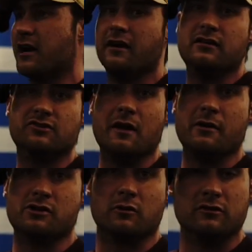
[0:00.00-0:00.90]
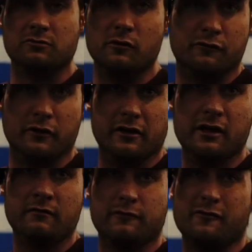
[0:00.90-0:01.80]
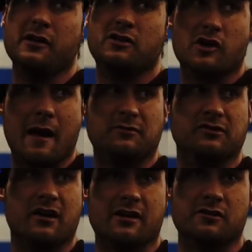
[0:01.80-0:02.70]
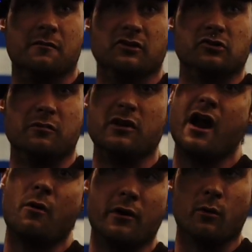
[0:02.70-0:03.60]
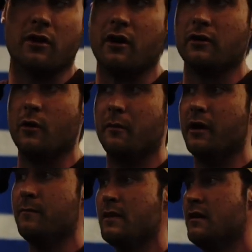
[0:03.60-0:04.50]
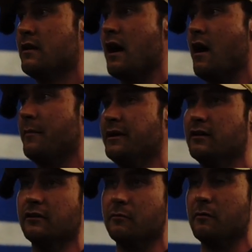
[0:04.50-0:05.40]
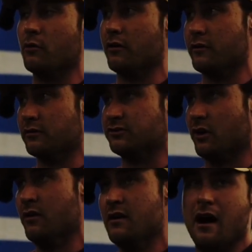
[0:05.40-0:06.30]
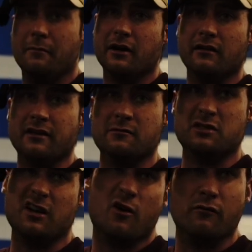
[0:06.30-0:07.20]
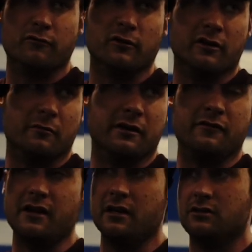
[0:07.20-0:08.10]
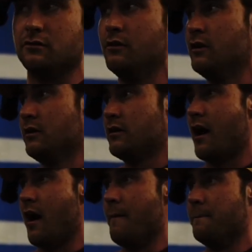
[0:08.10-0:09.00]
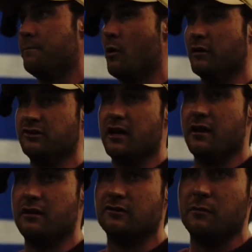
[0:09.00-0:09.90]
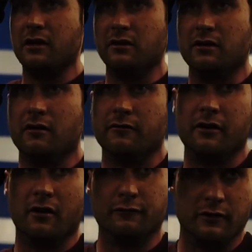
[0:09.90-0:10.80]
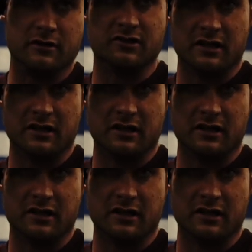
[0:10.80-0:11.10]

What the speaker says: kind of just let my shoulders move freely. For me, traps is actually a muscle group that I want to work on quite a bit. I need a little bit more of those, so I'm gonna let them take over for a little bit if they need to. But once again, it is mainly a rear delt focused